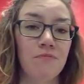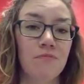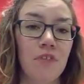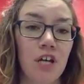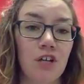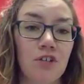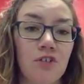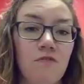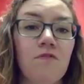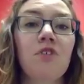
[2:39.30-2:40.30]

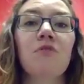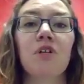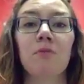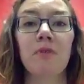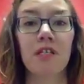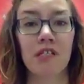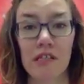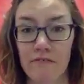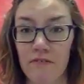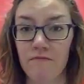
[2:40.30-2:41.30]
There's fewer pieces
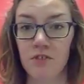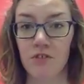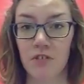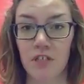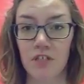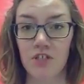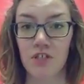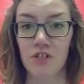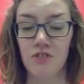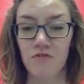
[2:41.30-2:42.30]
of inventory to
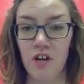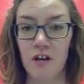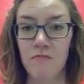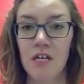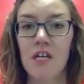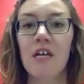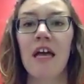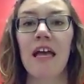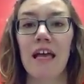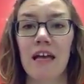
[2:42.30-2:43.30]
choose from,
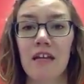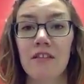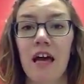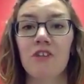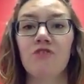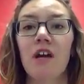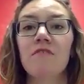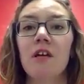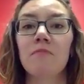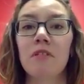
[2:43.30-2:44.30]
and that drives
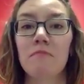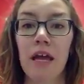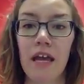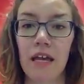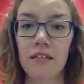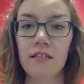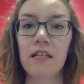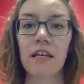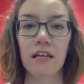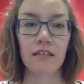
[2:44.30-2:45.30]
up demand,
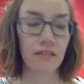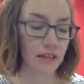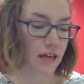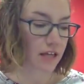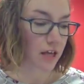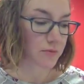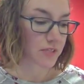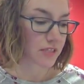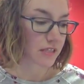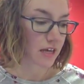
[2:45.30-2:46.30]
and that
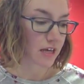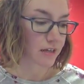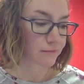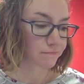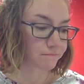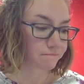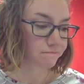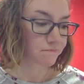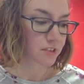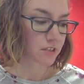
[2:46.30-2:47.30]
helps
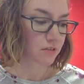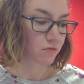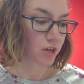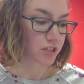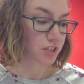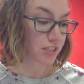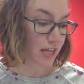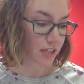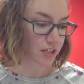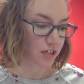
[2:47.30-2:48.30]
when you're
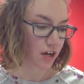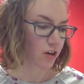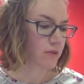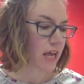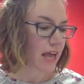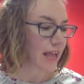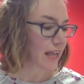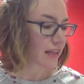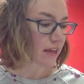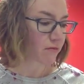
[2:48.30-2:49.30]
selling your home.
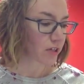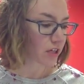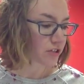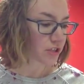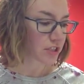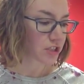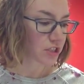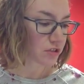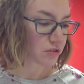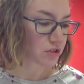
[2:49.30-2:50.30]
And that 100
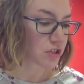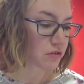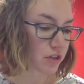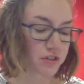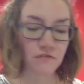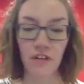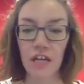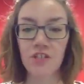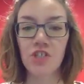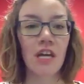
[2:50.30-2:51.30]
to 200
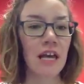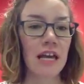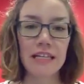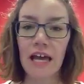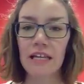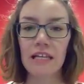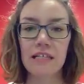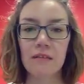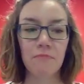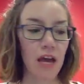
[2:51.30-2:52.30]
range, again,
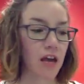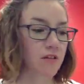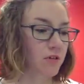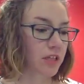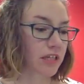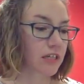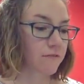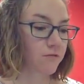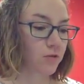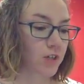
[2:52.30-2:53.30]
isn't bad. We're looking at a
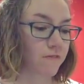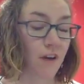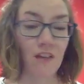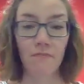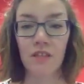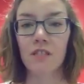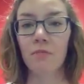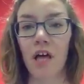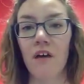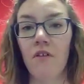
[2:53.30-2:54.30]
4 to 5 month
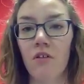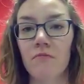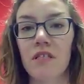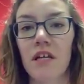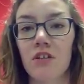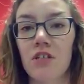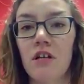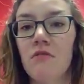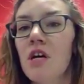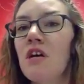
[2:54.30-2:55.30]
supply of homes there
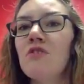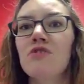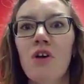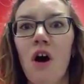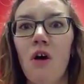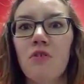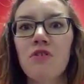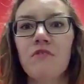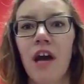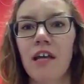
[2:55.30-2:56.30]
too. So you
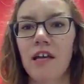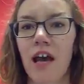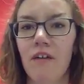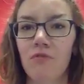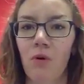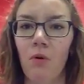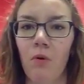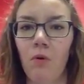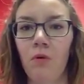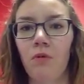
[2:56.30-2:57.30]
kind of have the
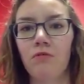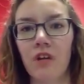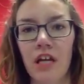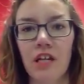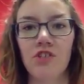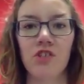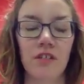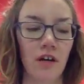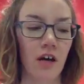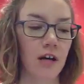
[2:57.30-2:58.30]
whole range
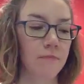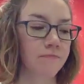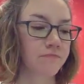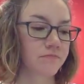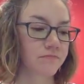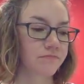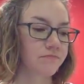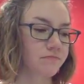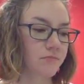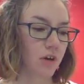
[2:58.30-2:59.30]

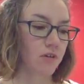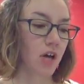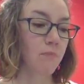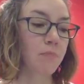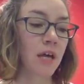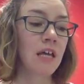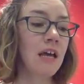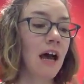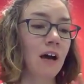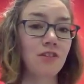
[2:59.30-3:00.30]
going on, but
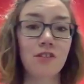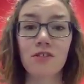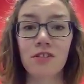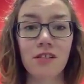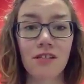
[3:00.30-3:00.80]
houses are still